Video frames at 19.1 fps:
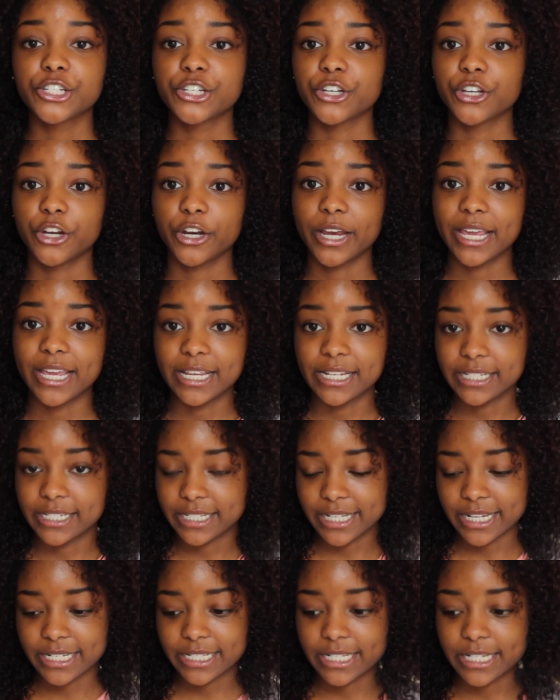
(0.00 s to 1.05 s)
to your
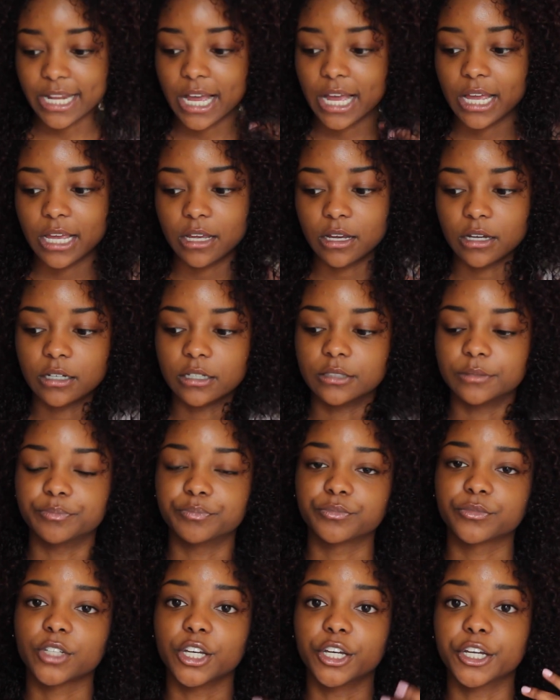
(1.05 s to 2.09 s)
ends. That's
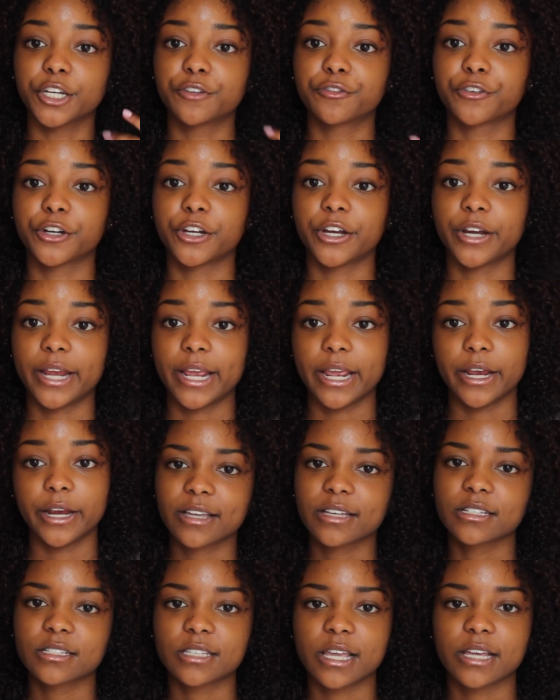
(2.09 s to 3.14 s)
not good for your hair,
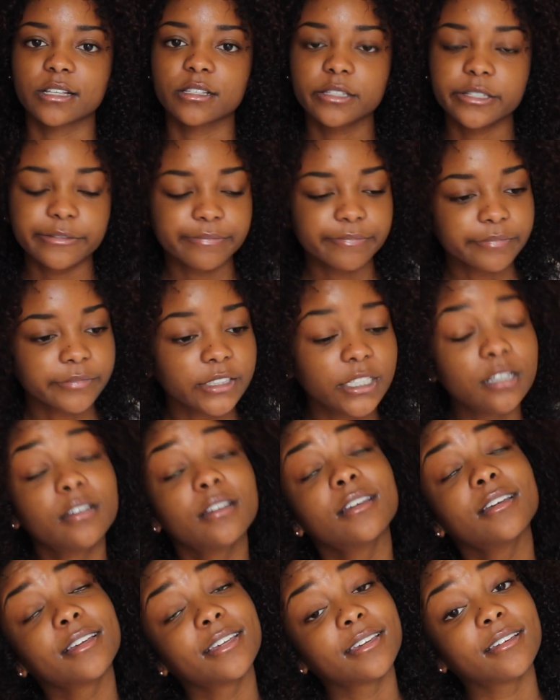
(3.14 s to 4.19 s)
because that's
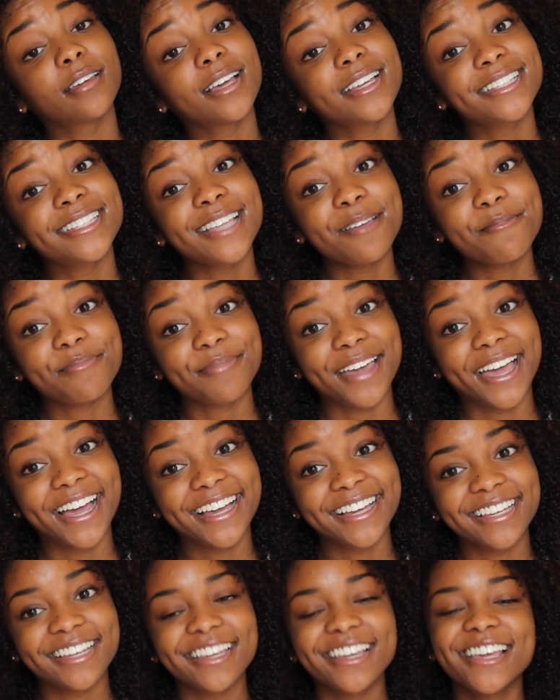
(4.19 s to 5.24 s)
a
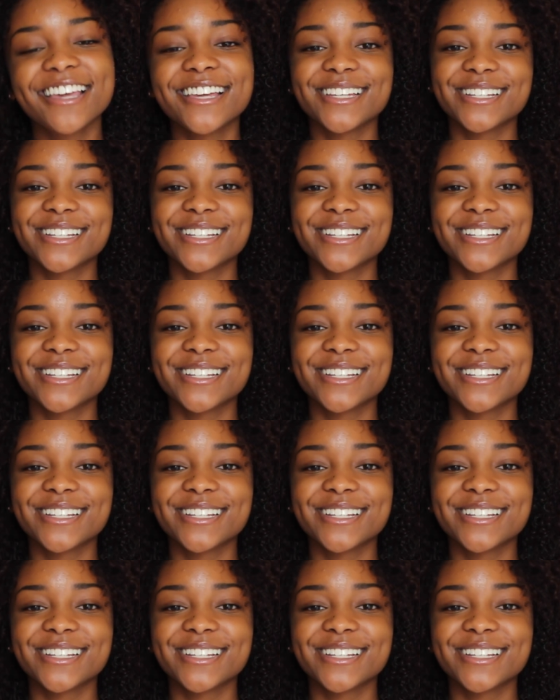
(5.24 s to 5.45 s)
setback.